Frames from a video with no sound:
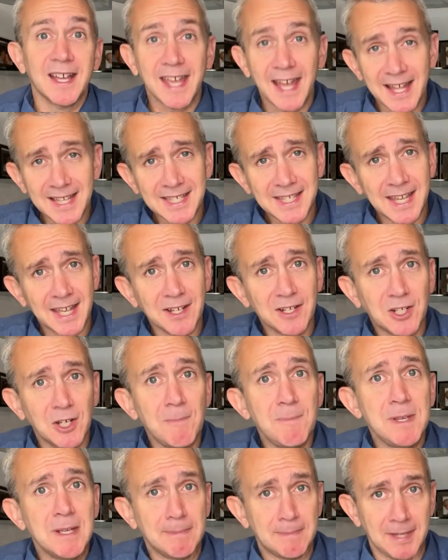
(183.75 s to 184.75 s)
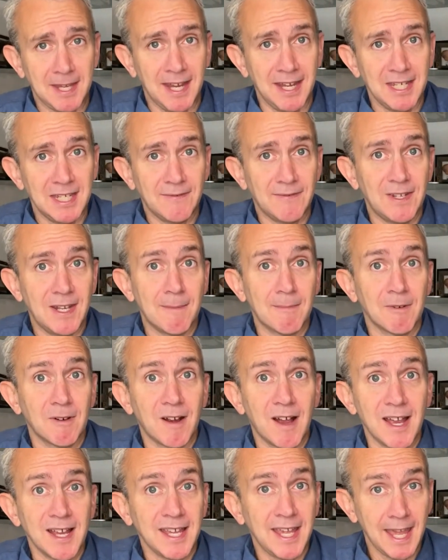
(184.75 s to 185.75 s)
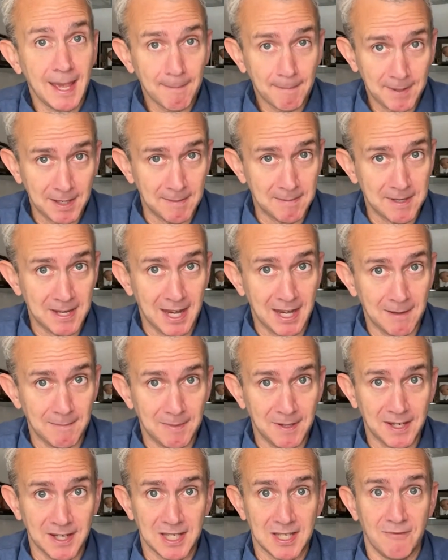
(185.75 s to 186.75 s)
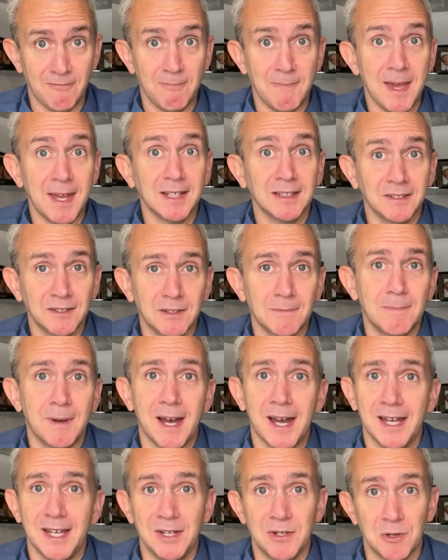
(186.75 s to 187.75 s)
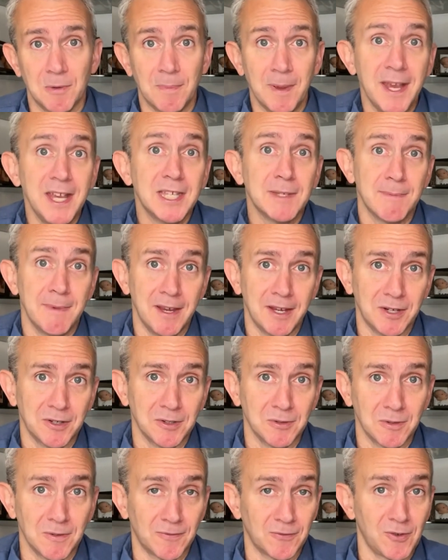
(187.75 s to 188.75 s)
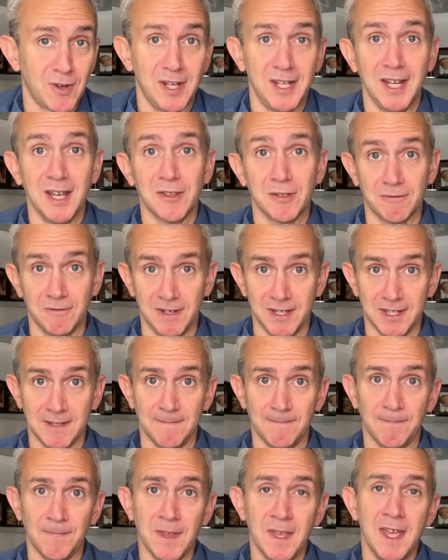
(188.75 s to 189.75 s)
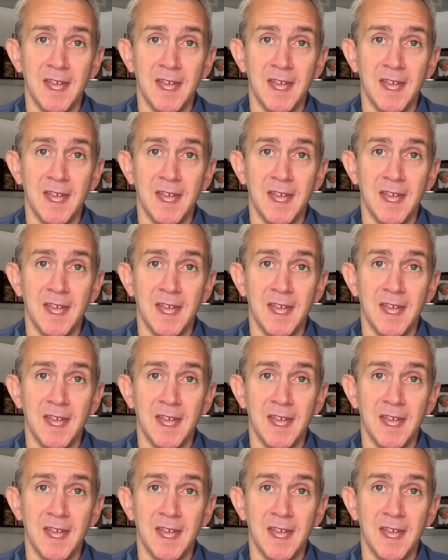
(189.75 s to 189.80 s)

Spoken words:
CAT scan could be obtained if an MRI can't be obtained because of metal in the body or pacemaker or for any other reason.